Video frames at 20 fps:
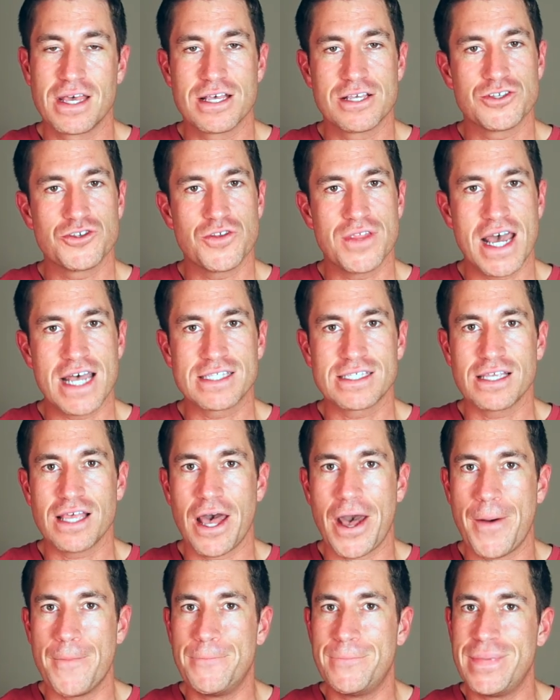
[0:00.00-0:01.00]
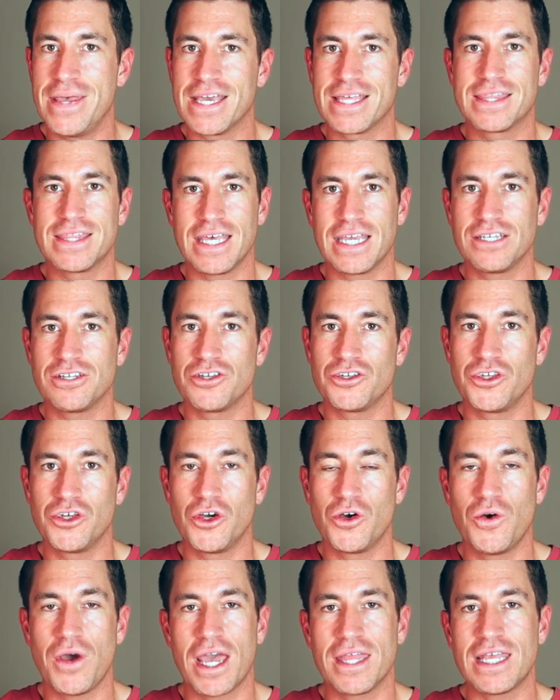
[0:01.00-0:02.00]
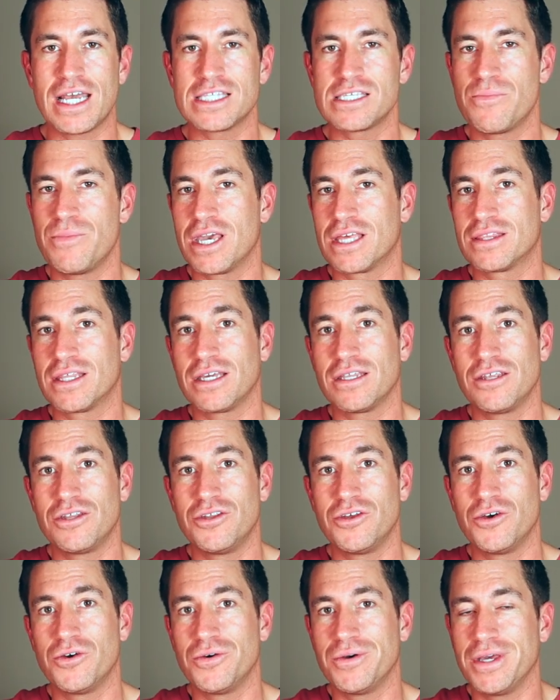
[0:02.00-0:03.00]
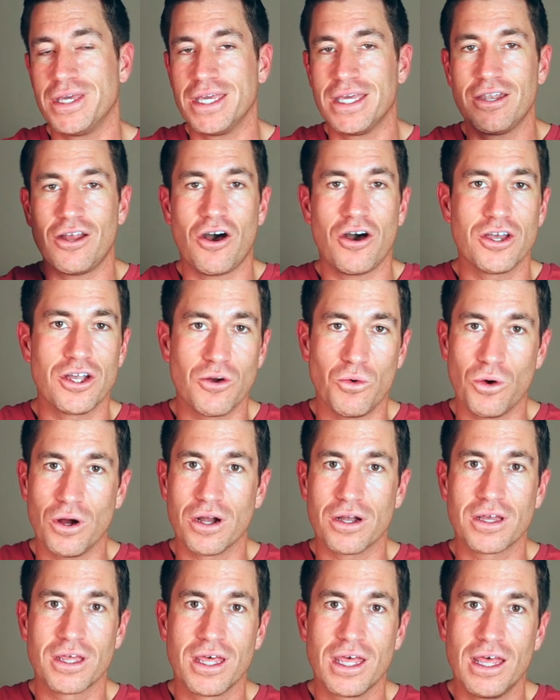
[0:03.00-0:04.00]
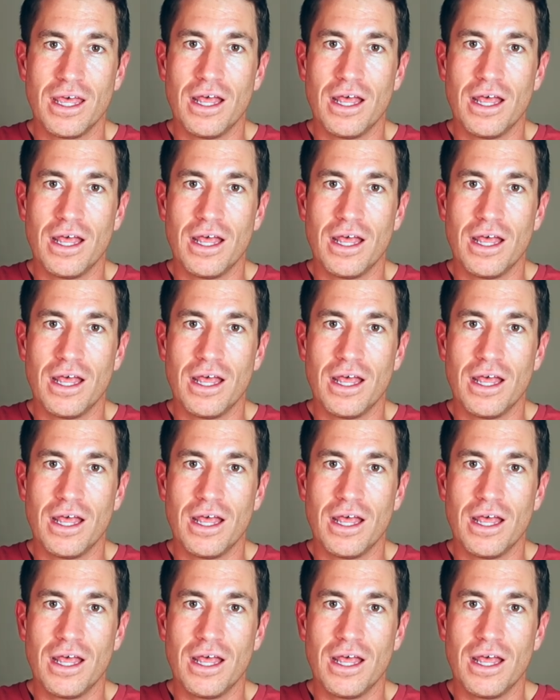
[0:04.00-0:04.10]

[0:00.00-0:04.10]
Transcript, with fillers: So that's a big thing to do, and that's a big thing to do in all your work.